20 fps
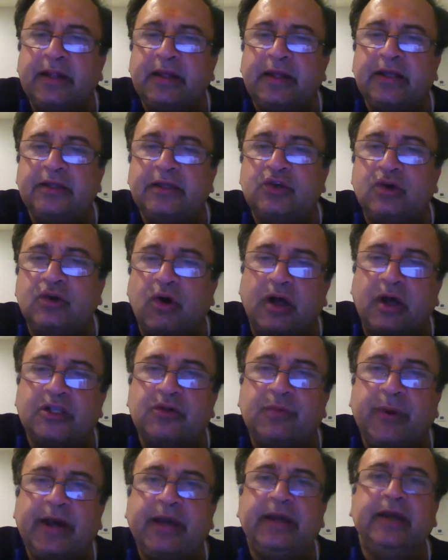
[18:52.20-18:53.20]
is
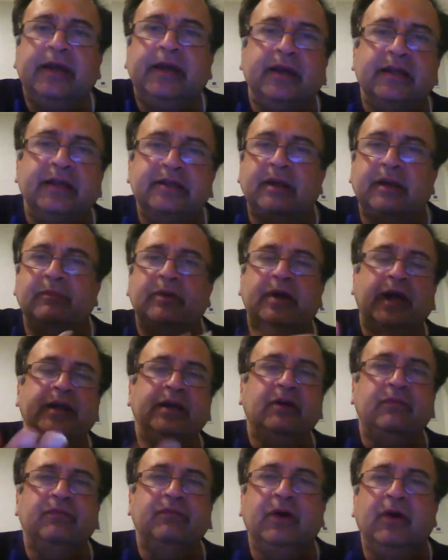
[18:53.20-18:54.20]
caused by some
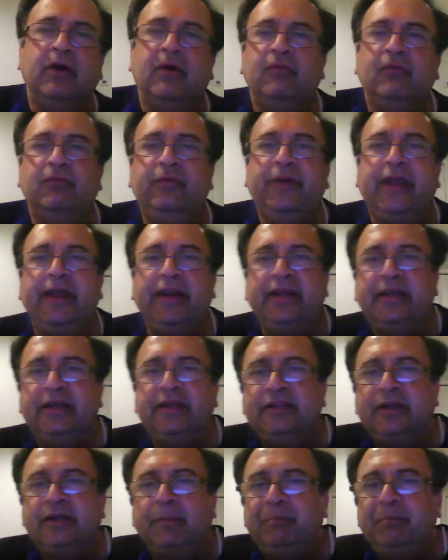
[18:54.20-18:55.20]
kind of
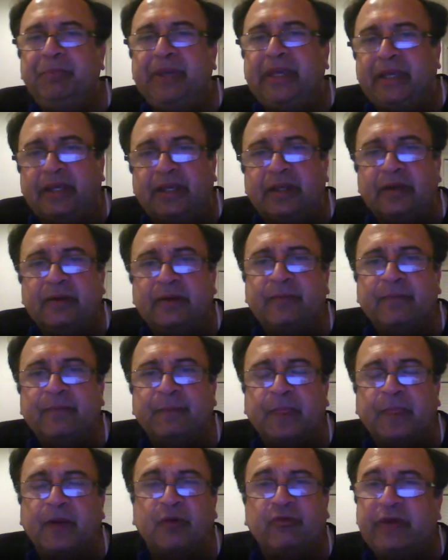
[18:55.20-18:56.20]
varying the B
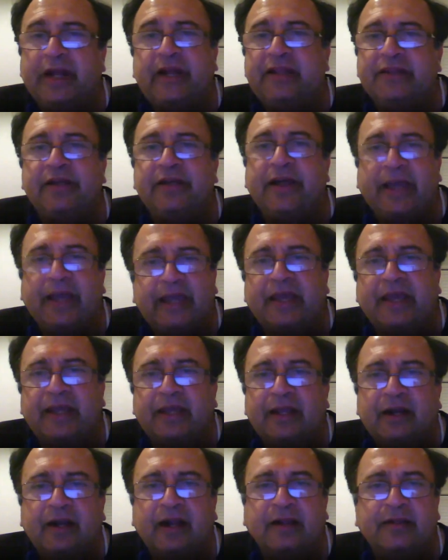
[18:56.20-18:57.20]
or varying the A
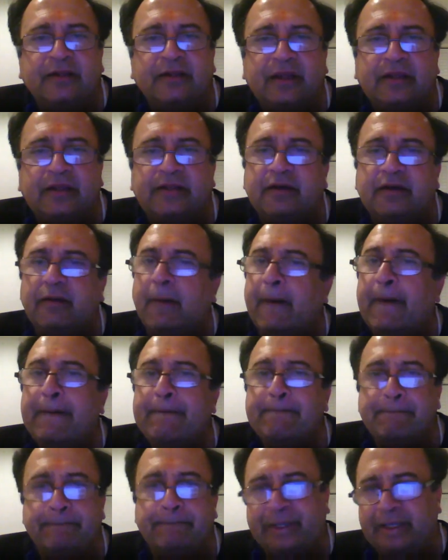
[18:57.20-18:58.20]
rather than the
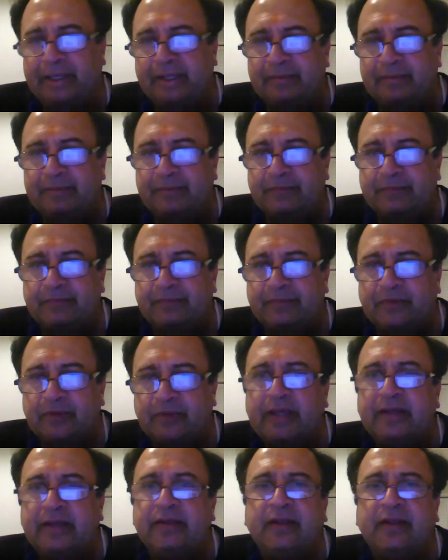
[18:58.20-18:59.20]
B.
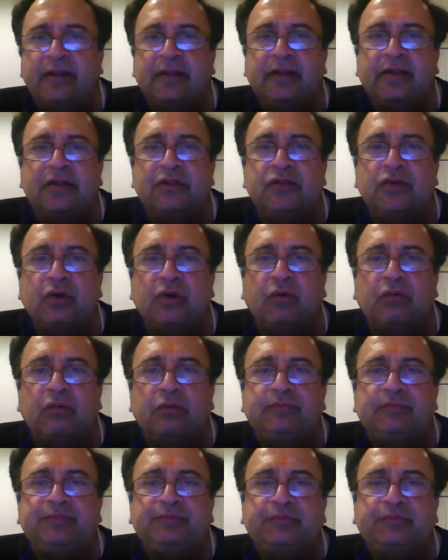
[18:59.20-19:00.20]
Okay, so